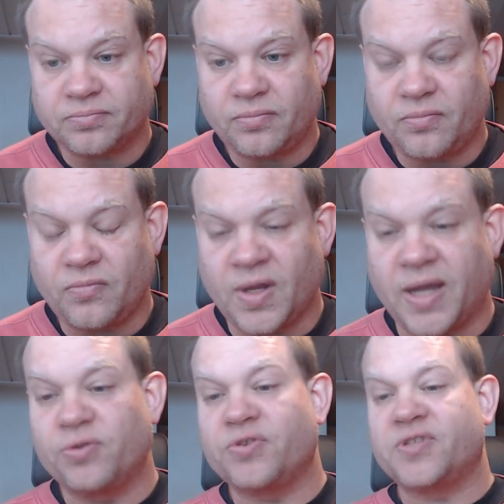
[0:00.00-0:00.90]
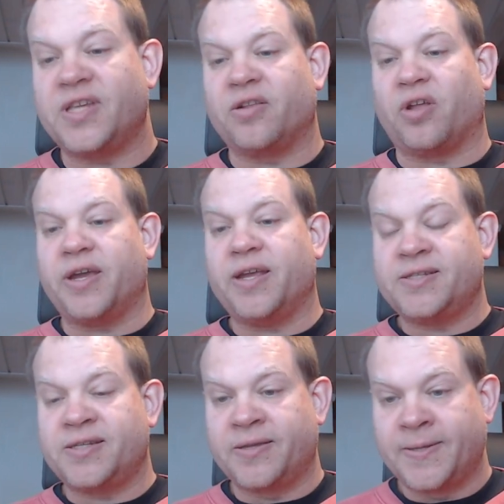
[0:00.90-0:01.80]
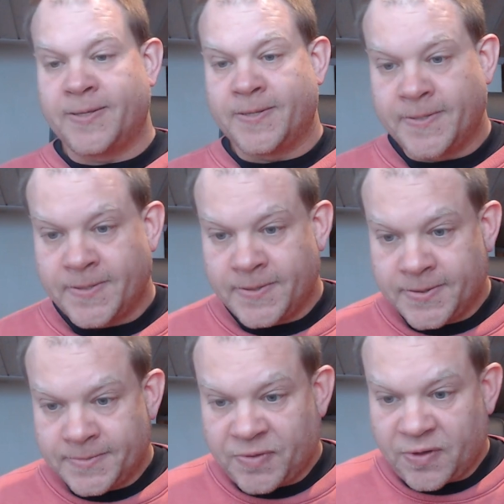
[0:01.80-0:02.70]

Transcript: I also see clients from